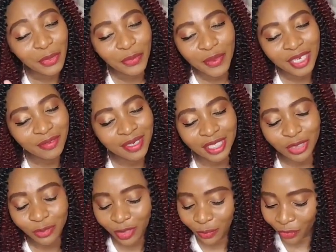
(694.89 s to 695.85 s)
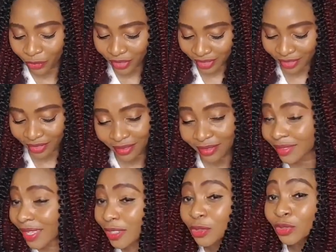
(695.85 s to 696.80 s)
Really, really sweet boys.
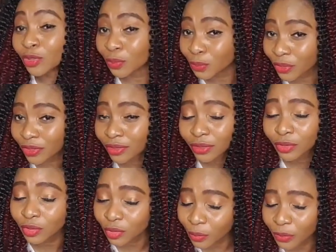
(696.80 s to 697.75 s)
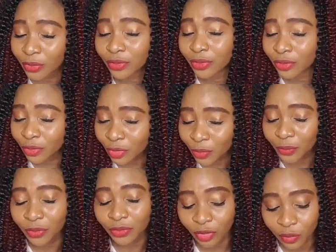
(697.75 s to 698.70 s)
They're super, super,
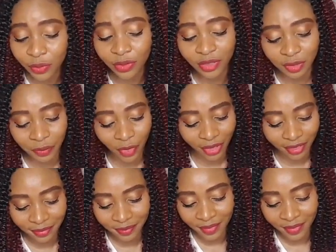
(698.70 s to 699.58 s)
super, super smart.